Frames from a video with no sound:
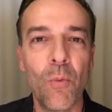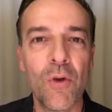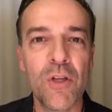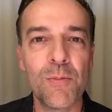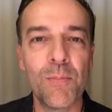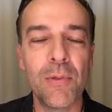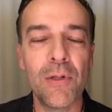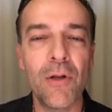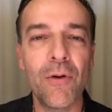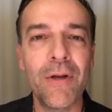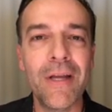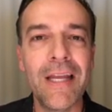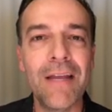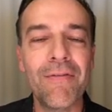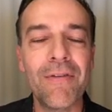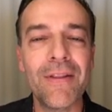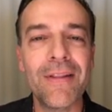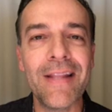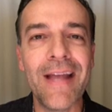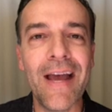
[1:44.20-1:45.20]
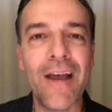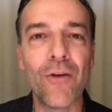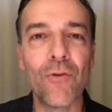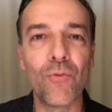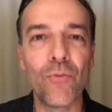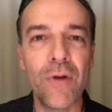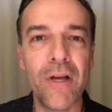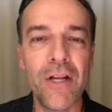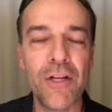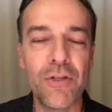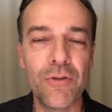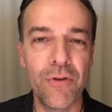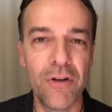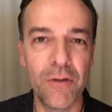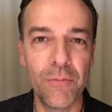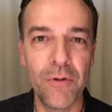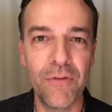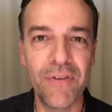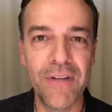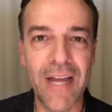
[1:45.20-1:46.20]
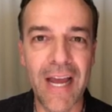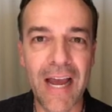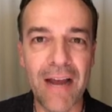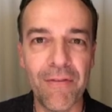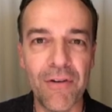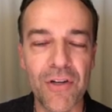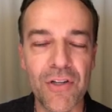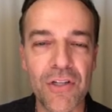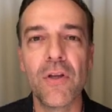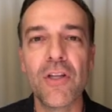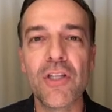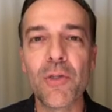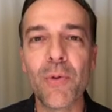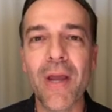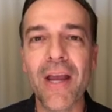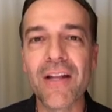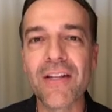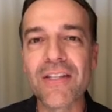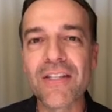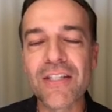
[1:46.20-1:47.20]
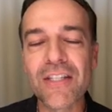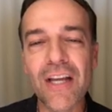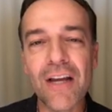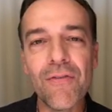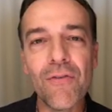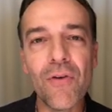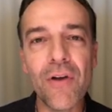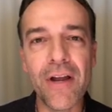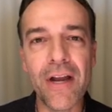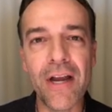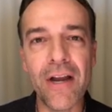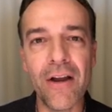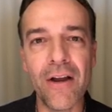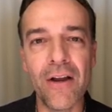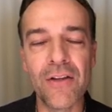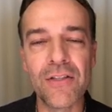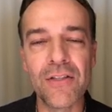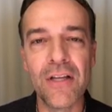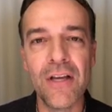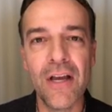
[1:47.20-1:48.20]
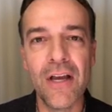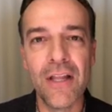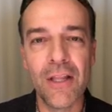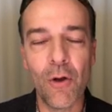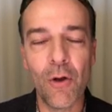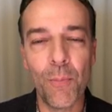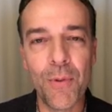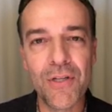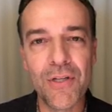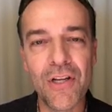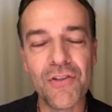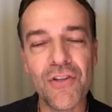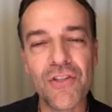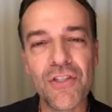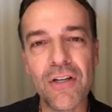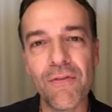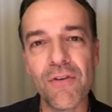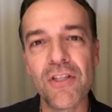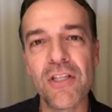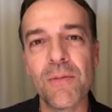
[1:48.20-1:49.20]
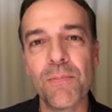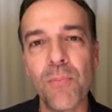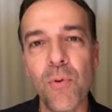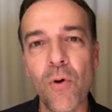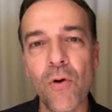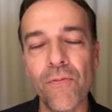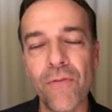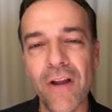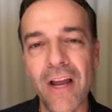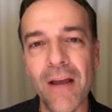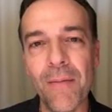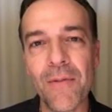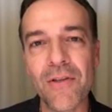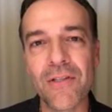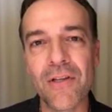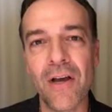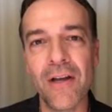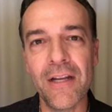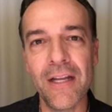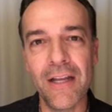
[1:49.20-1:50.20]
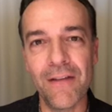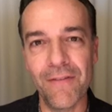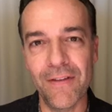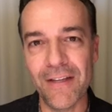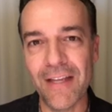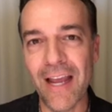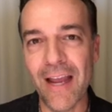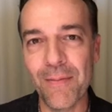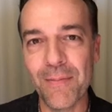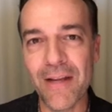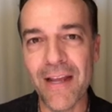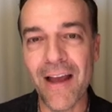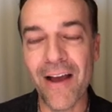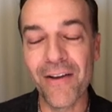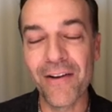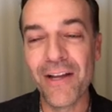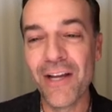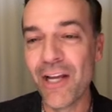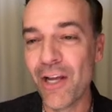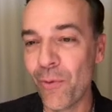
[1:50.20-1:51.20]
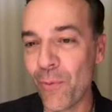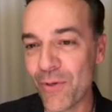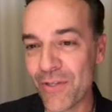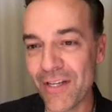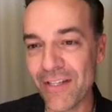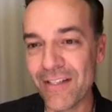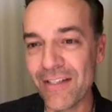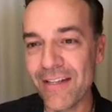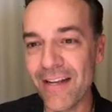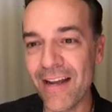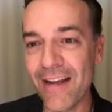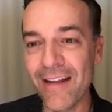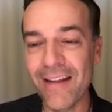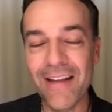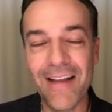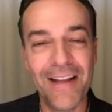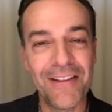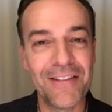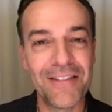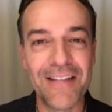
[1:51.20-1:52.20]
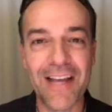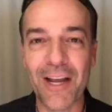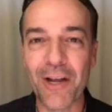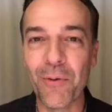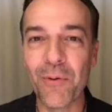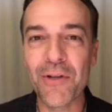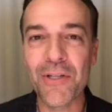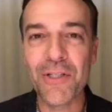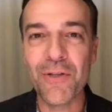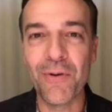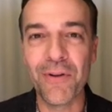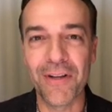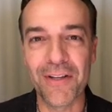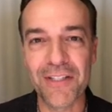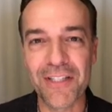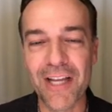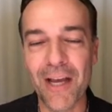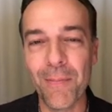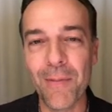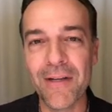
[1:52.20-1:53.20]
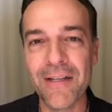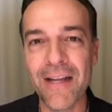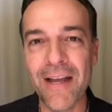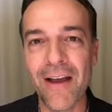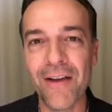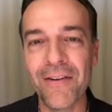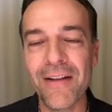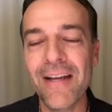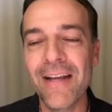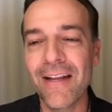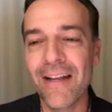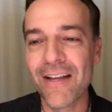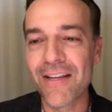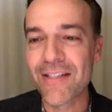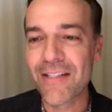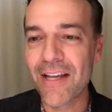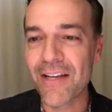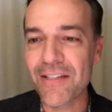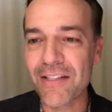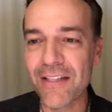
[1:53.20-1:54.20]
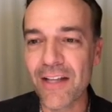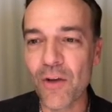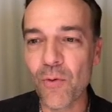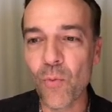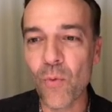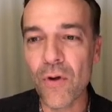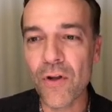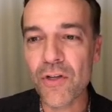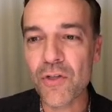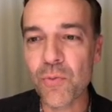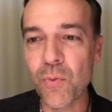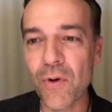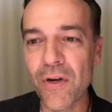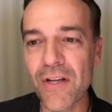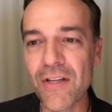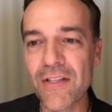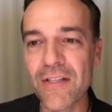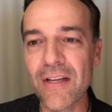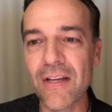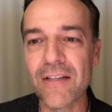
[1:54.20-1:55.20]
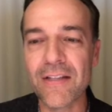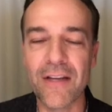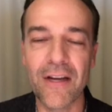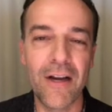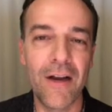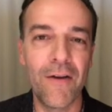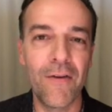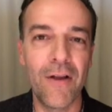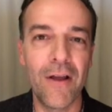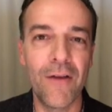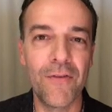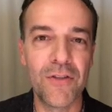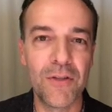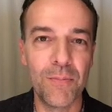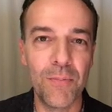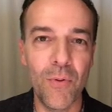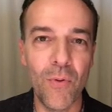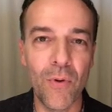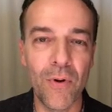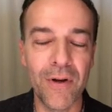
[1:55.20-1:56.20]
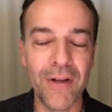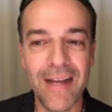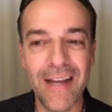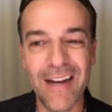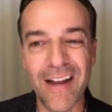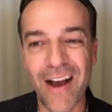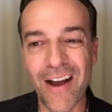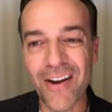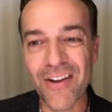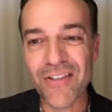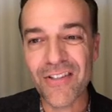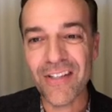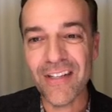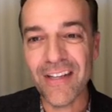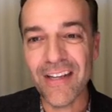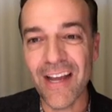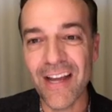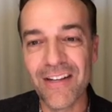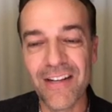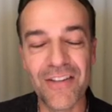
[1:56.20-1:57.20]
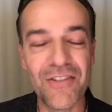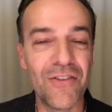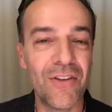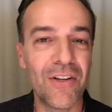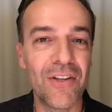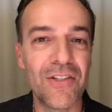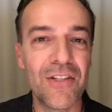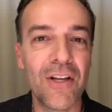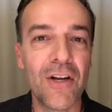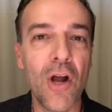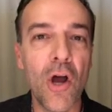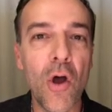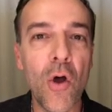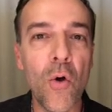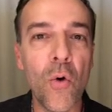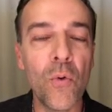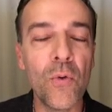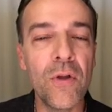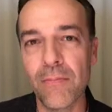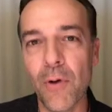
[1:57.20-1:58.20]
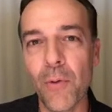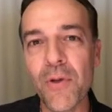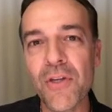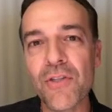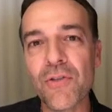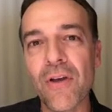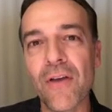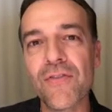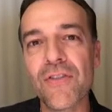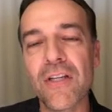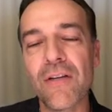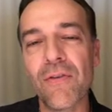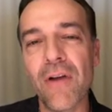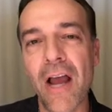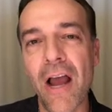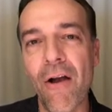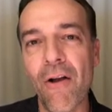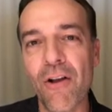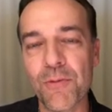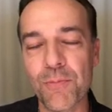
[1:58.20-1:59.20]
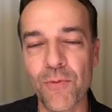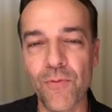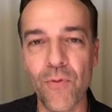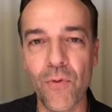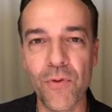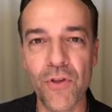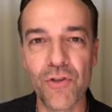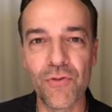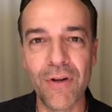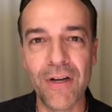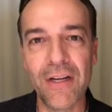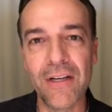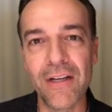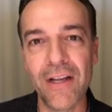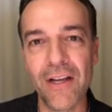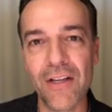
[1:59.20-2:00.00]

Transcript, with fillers: was below even that red two hundred moving average. So we had several areas that will potentially serve as support for Amazon if it came down. We see today, that's exactly what it's doing. It's coming down and it's testing that one twenty-six area of support. And honestly, it doesn't look like it's gonna hold, but we still have several hours before the trading day